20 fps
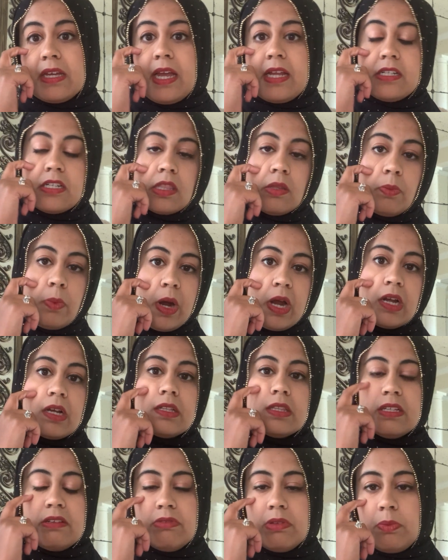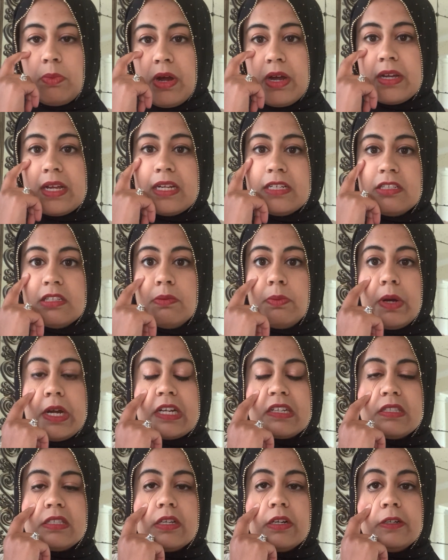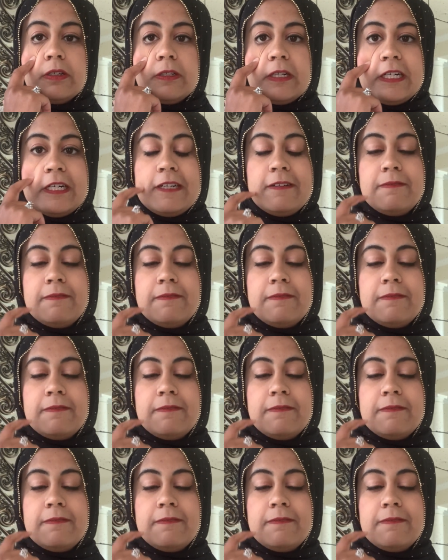enter the park, leave the park, enter the park. So